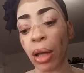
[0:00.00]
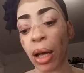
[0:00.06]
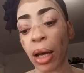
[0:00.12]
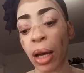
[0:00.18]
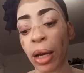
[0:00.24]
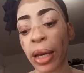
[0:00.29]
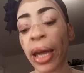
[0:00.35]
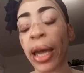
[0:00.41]

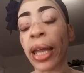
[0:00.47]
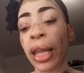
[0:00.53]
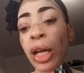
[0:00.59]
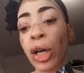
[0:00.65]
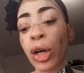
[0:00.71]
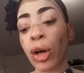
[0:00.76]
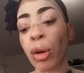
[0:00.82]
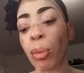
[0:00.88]

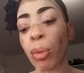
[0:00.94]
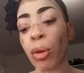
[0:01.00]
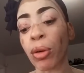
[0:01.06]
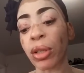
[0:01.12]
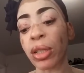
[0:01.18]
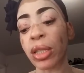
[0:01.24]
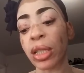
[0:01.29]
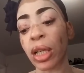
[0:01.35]
LA Girl
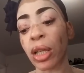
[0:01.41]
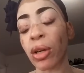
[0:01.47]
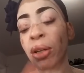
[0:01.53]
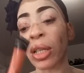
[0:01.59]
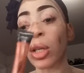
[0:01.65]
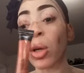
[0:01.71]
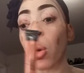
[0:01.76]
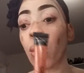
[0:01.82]
Pro
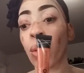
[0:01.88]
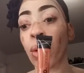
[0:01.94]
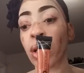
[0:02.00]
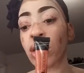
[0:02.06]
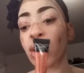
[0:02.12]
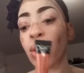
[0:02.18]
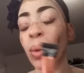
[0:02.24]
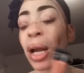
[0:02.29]
Concealer in
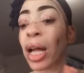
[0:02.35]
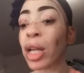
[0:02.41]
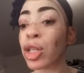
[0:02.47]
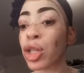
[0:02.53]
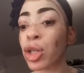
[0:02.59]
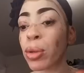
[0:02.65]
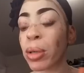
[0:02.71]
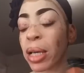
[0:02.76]
orange. So what I
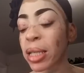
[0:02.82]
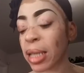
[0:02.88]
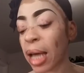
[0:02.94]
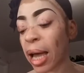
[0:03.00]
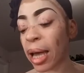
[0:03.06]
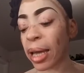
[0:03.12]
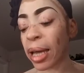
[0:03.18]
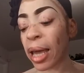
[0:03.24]
do is
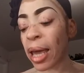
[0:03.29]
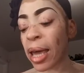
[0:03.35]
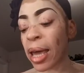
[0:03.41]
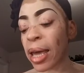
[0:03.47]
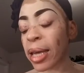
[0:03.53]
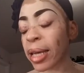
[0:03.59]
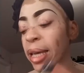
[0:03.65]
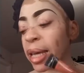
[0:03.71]
I
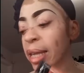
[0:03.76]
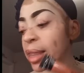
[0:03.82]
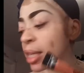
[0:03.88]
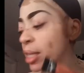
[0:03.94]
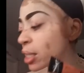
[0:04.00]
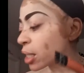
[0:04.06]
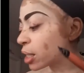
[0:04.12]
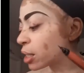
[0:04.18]

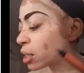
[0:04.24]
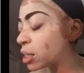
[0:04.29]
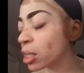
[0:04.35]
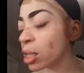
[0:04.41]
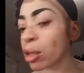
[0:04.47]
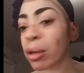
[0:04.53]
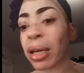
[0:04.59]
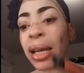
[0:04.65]
get this
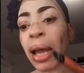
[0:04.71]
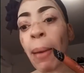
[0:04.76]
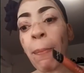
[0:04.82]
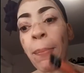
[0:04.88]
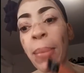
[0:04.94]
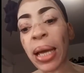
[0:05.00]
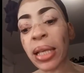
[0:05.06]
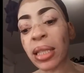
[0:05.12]
concealer and
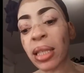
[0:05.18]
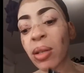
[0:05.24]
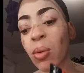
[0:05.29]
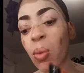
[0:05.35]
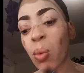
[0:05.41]
I mix it